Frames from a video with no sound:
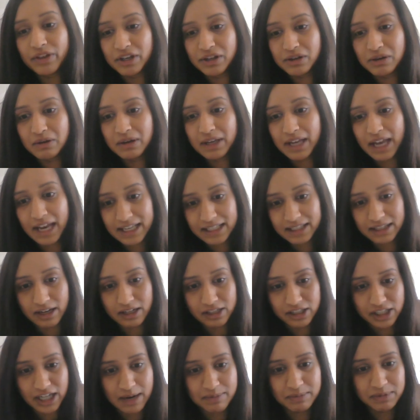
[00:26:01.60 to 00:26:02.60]
On the U K
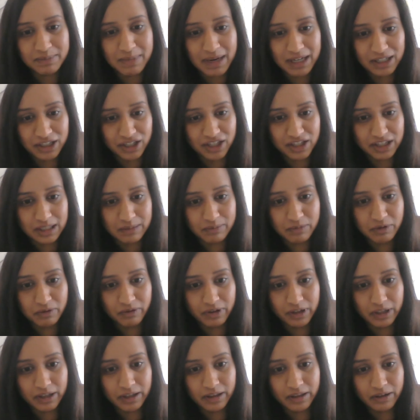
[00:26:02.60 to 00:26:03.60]
side, James mentioned some
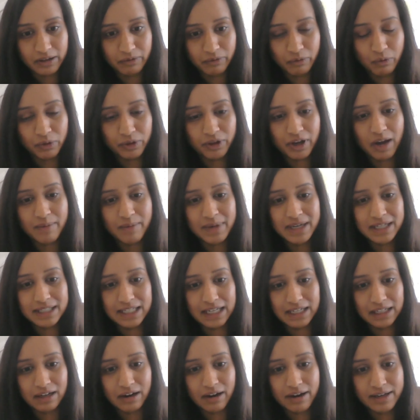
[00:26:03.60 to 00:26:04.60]
of the, the forthcoming
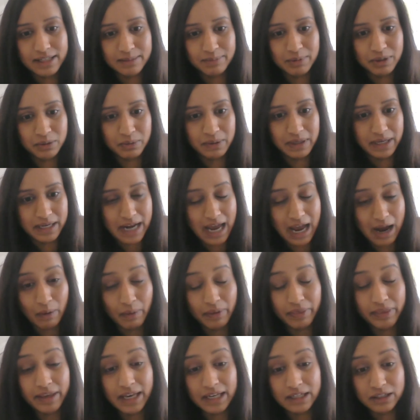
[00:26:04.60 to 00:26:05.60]
deadlines between
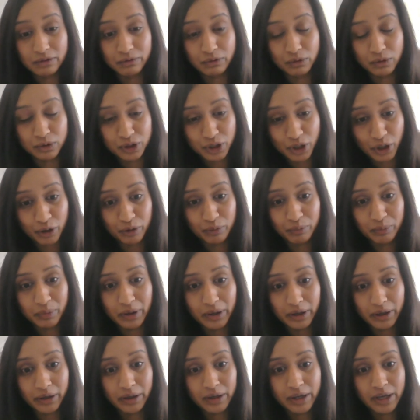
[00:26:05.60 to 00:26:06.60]
now and the end of
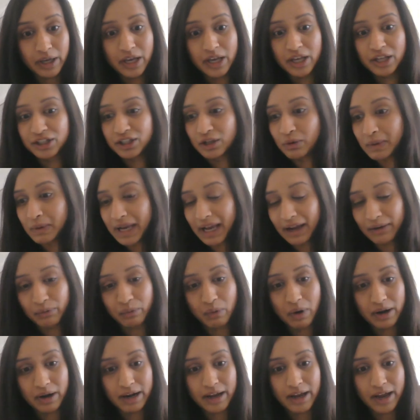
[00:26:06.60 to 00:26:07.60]
October. So we have
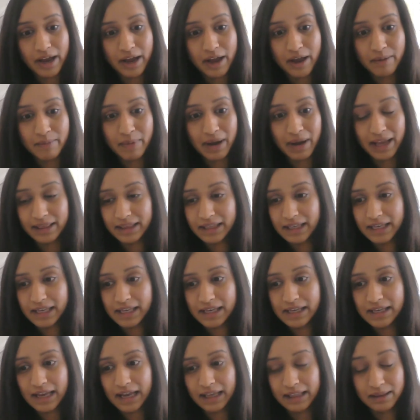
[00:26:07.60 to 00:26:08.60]
one um, at
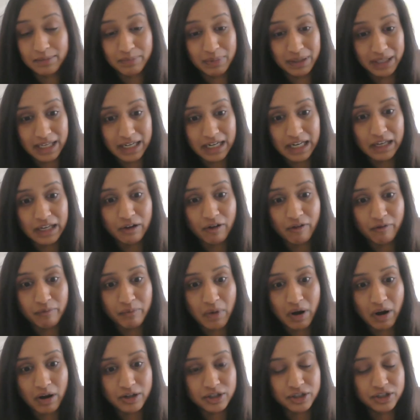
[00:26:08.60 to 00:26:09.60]
the at the beginning of
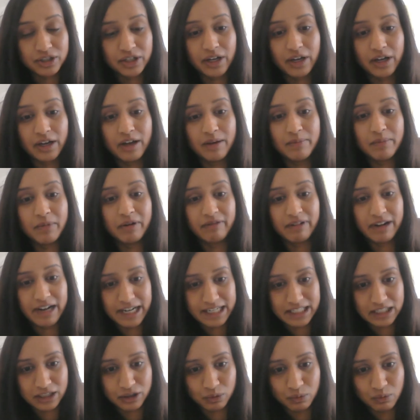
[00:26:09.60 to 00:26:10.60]
March um,
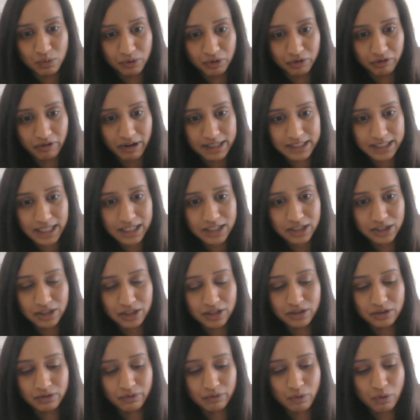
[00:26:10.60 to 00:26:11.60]
related to
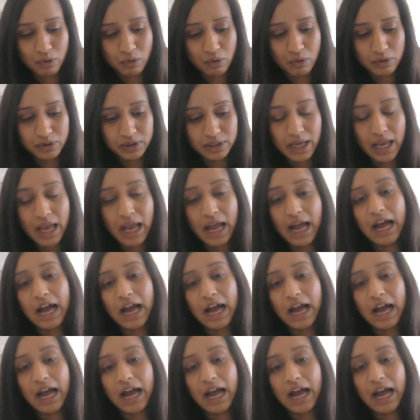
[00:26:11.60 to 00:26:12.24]
authorisations, of course,